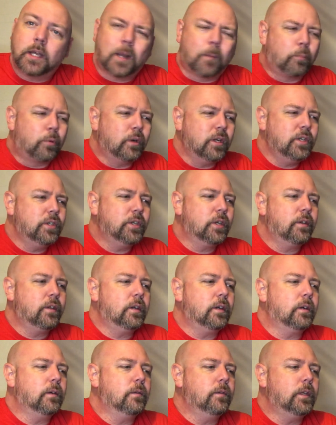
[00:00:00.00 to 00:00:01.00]
I'm pretty sure
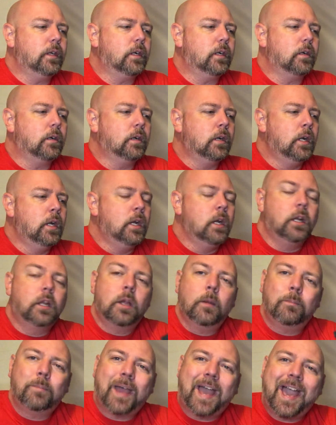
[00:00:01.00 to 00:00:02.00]
they're
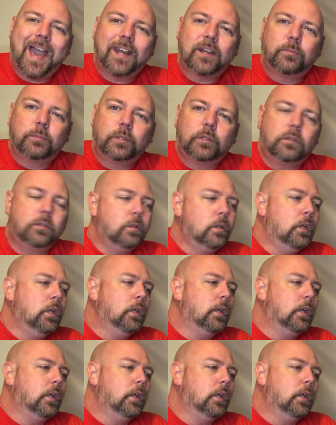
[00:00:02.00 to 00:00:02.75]
compatible